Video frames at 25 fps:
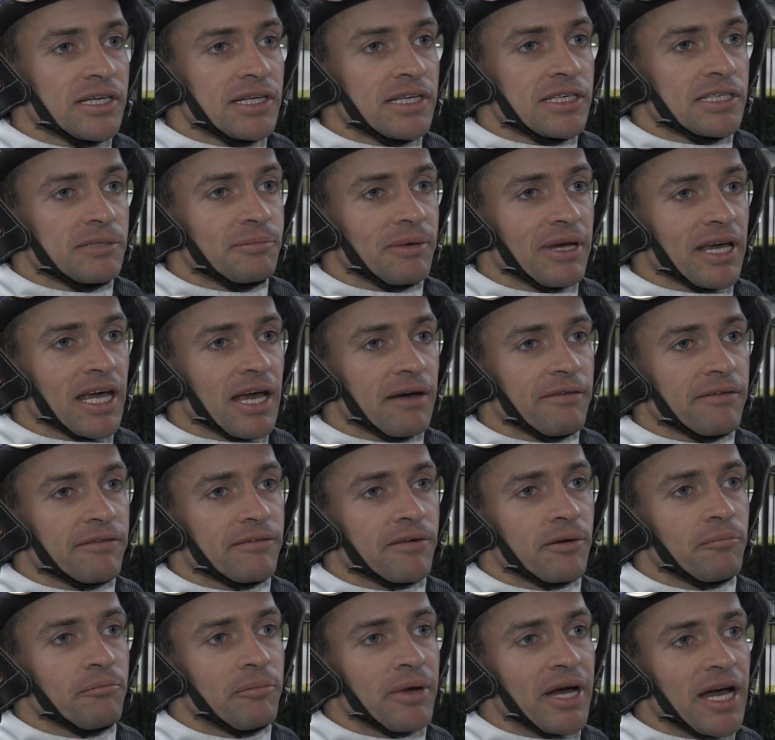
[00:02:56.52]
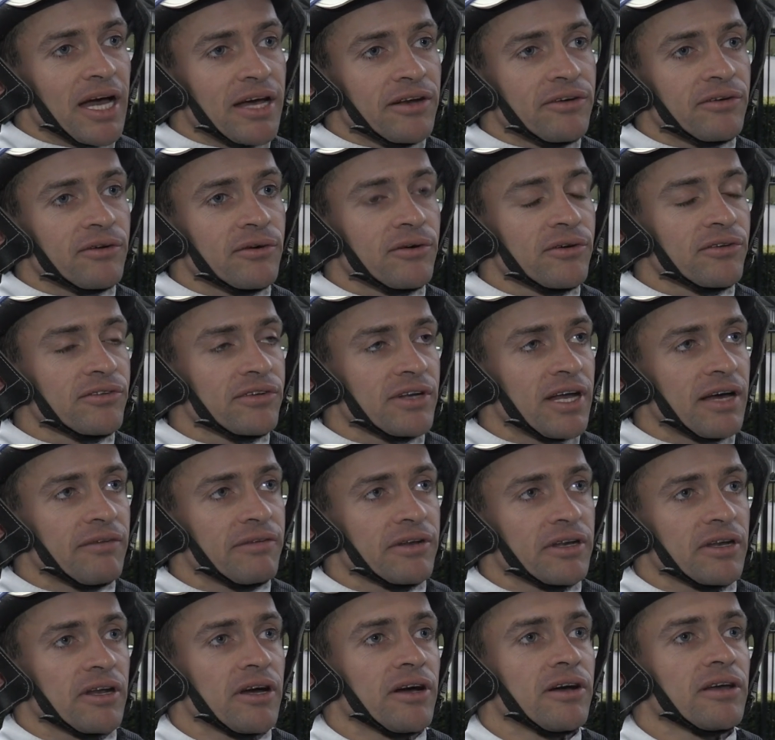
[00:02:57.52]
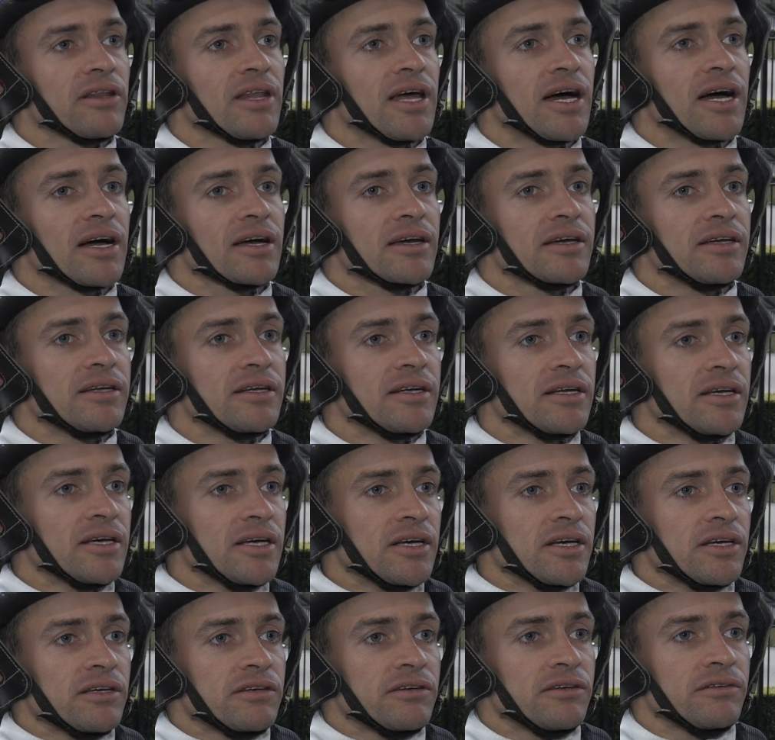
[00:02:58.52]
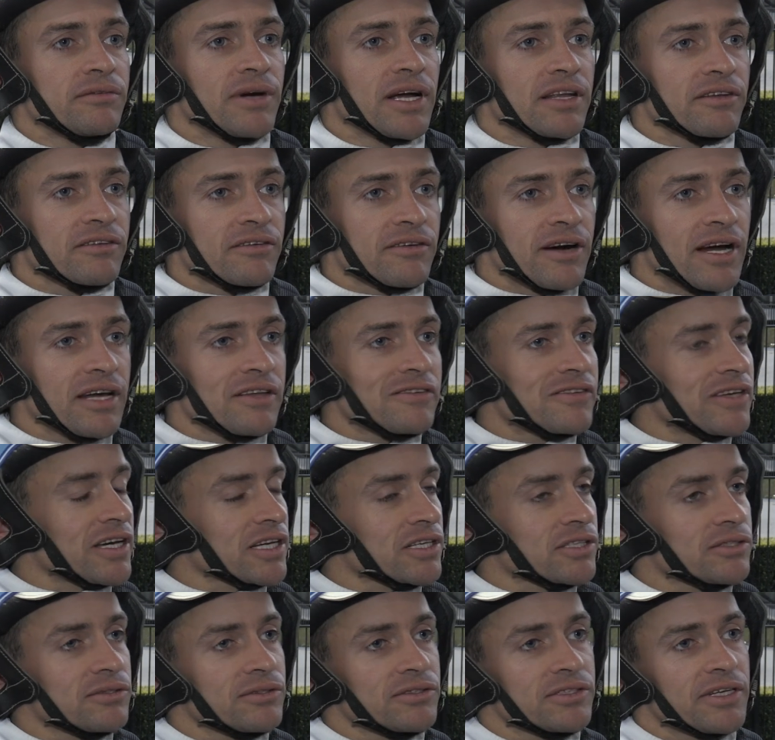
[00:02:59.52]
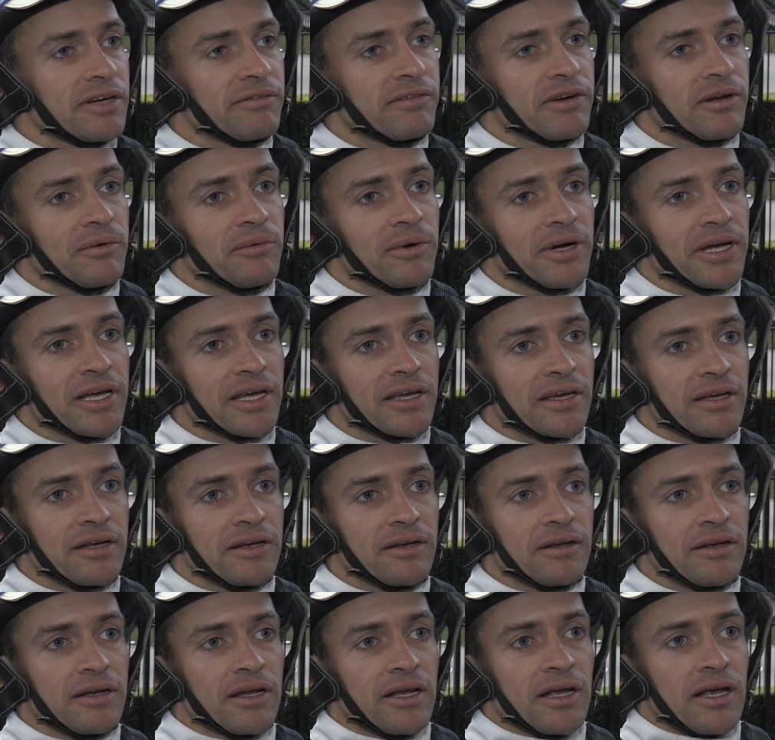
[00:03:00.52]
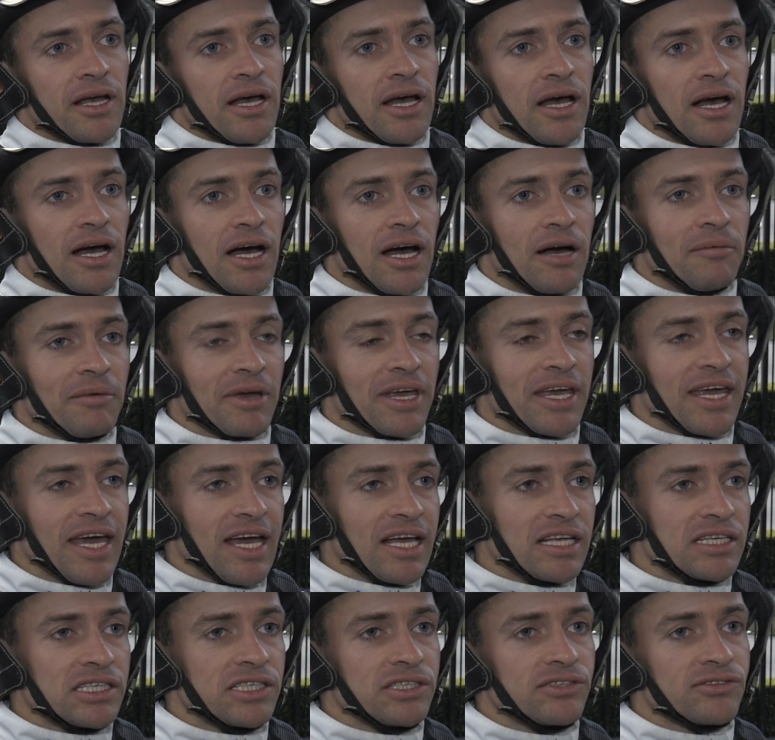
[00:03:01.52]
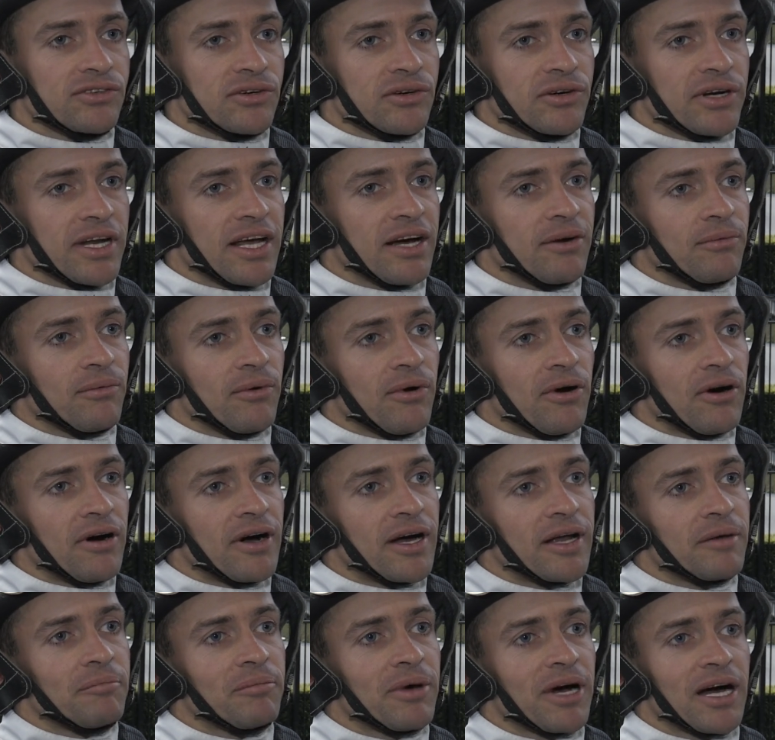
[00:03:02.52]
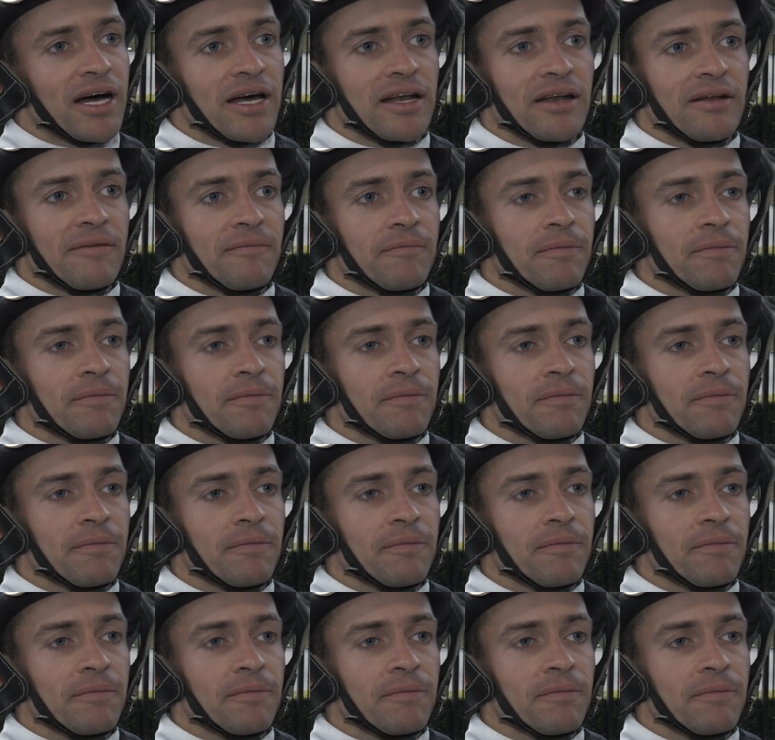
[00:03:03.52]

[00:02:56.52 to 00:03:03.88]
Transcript: she's been coming from bad draws and having no luck, and she runs great sectionals every week. And um, again, she's drawn out wide, but